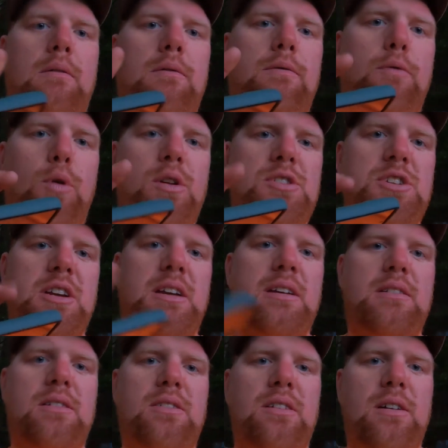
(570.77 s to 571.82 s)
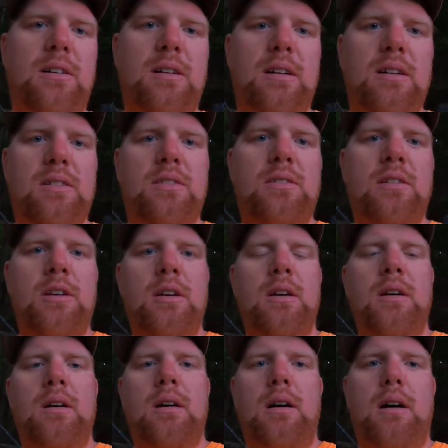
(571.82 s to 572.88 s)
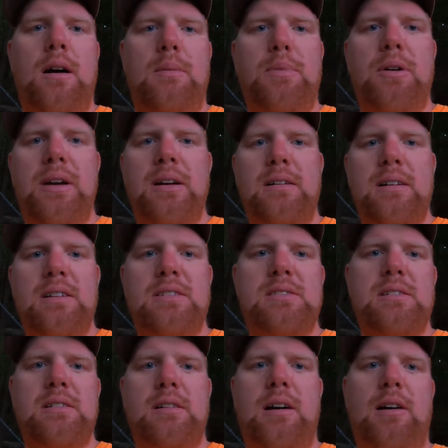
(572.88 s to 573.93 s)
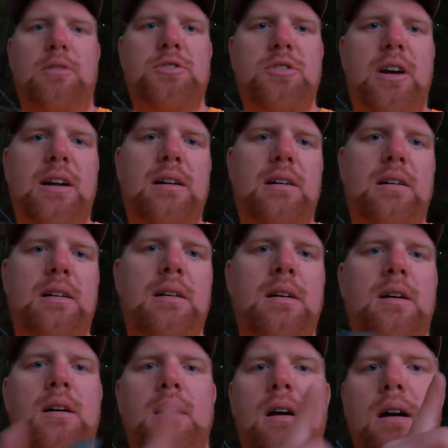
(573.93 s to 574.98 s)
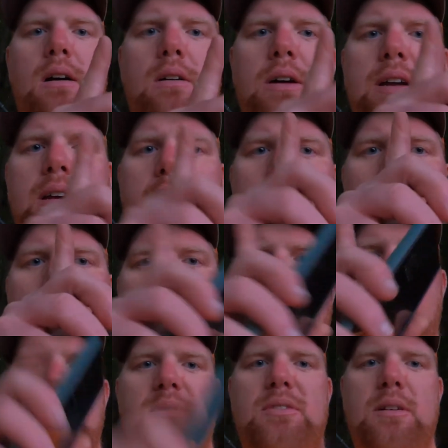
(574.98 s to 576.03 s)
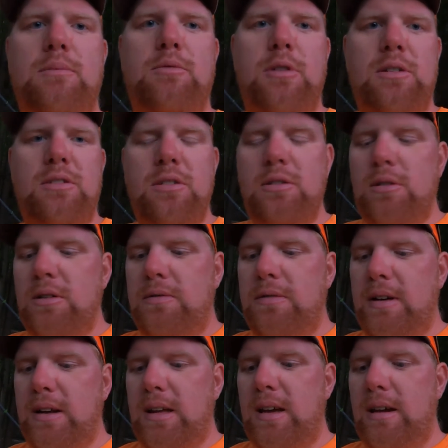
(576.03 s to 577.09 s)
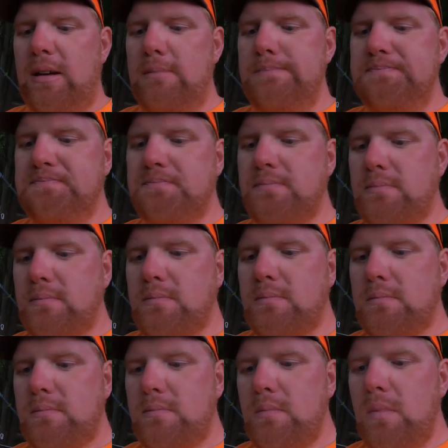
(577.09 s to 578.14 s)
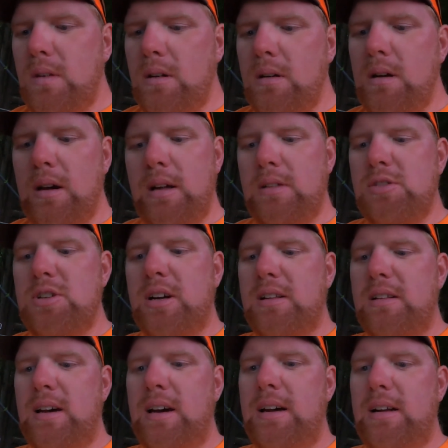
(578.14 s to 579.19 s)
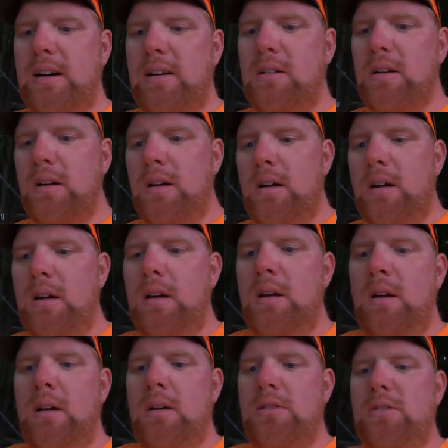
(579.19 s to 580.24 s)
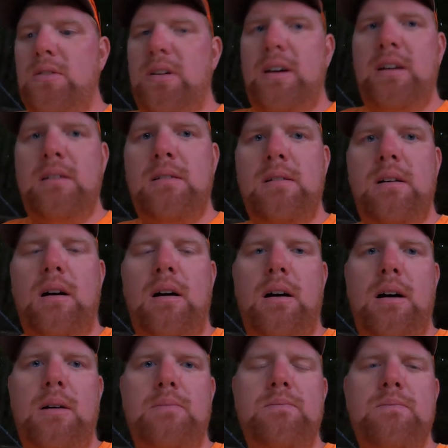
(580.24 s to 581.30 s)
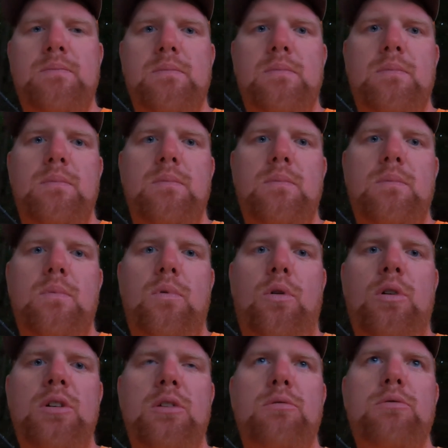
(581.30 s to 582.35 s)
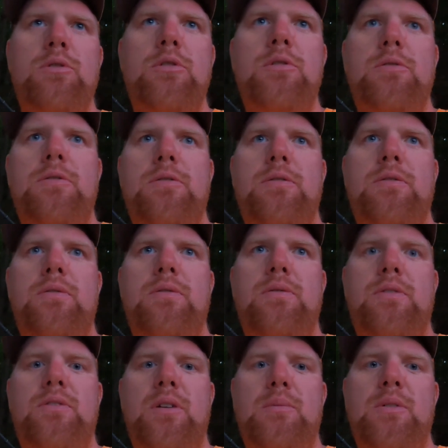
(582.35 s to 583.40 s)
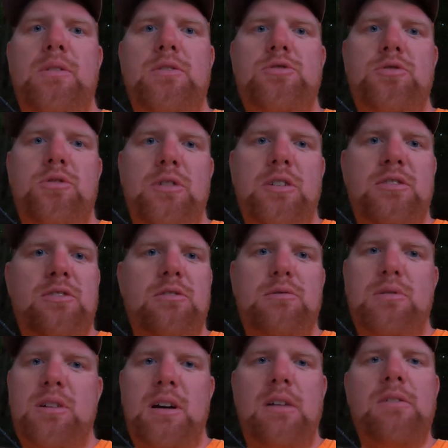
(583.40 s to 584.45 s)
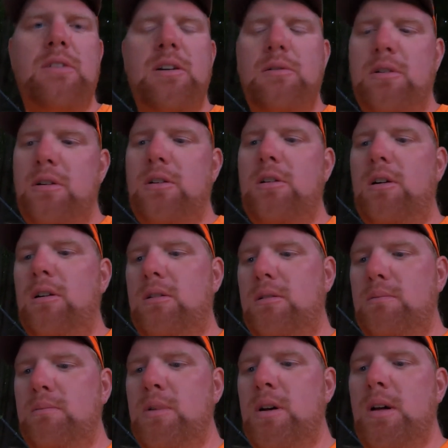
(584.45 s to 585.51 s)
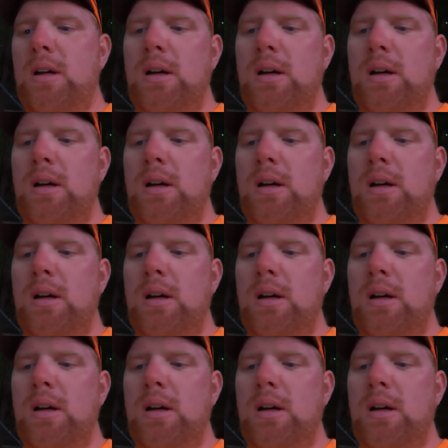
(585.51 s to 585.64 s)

Fort Chicken series playlist, and I'll try to link it up top somewhere too if I can, and check that out. So then on the roof, some of the joists or whatever you want to call them,